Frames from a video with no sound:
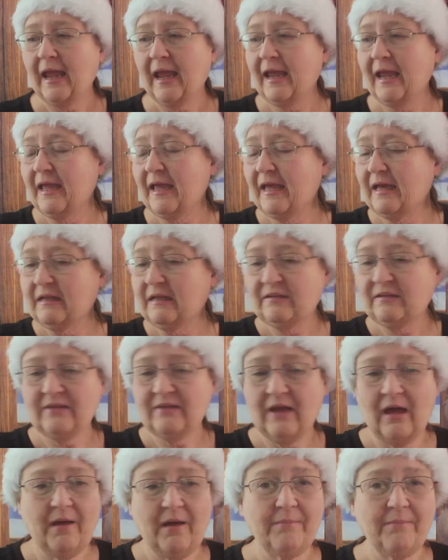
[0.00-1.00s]
And
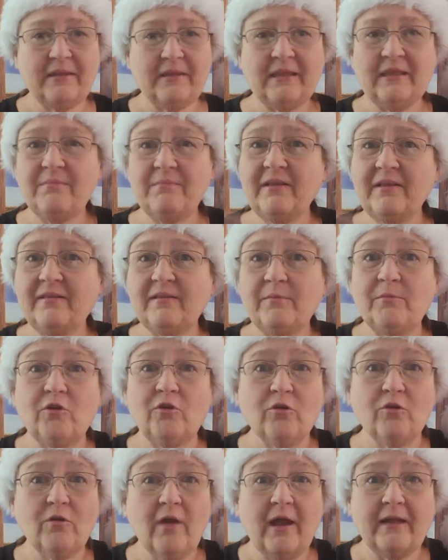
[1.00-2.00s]
give me some of
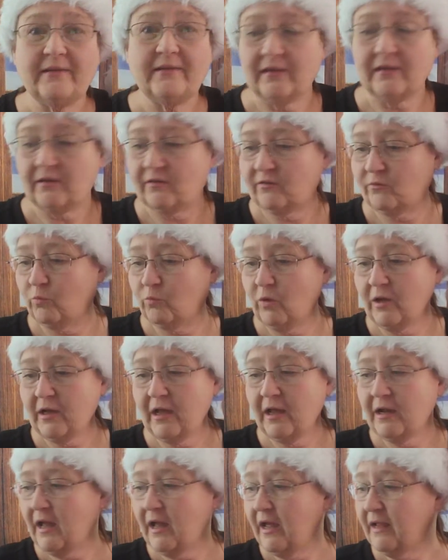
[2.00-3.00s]
your ideas. What
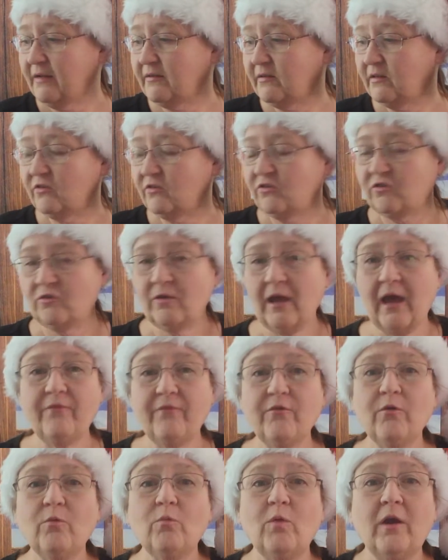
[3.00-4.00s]
kind of ideas do you
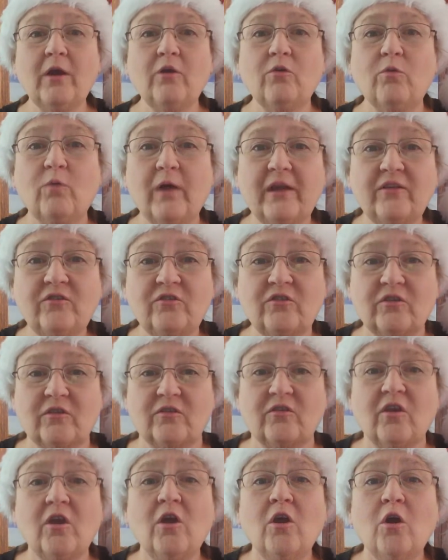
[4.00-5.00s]
have, or what
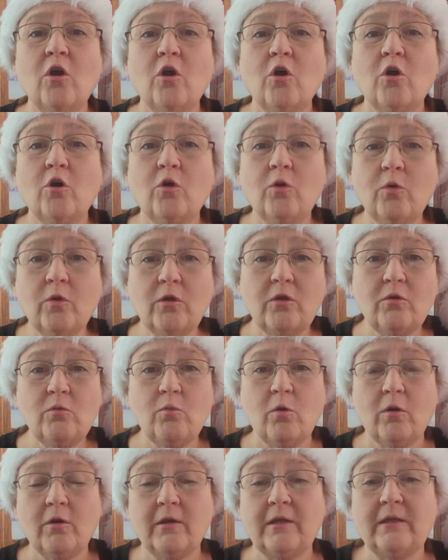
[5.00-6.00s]
questions? Who are you
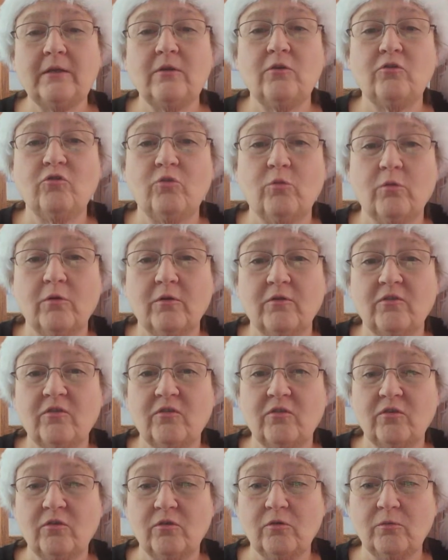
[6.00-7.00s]
working towards
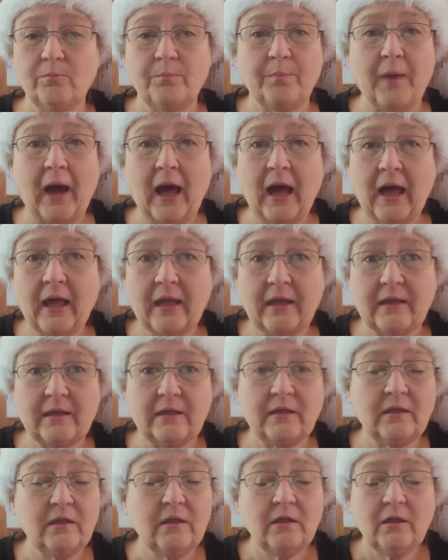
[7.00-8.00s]
to
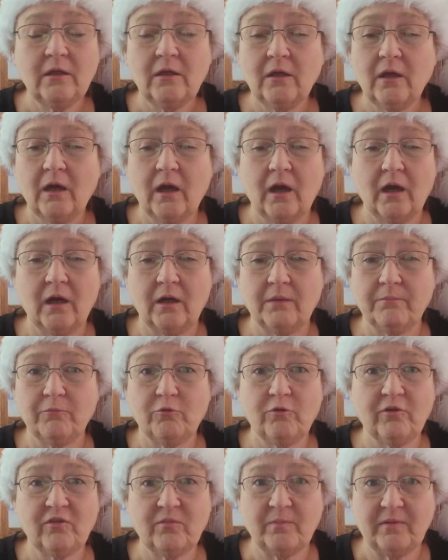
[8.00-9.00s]
buy
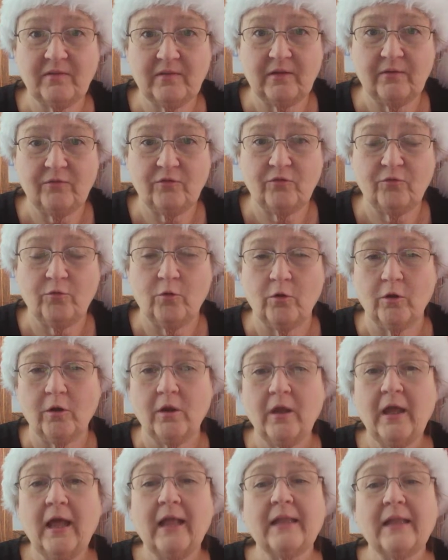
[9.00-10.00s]
Christmas gifts
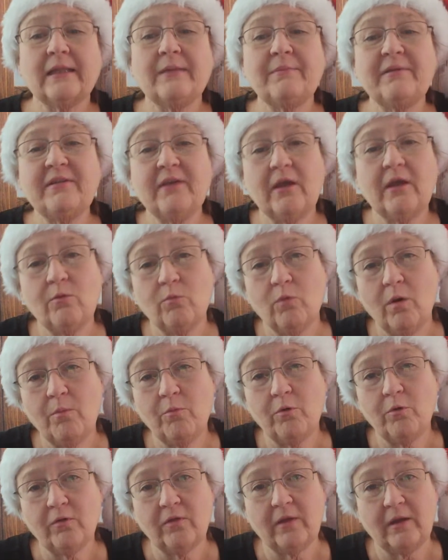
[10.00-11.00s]
for? Let me tell you
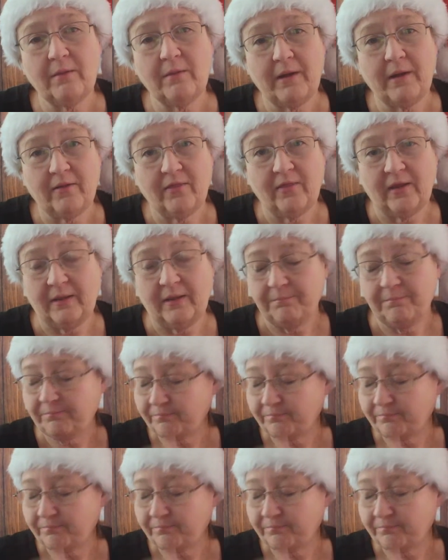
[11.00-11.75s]
one more thing about a theme.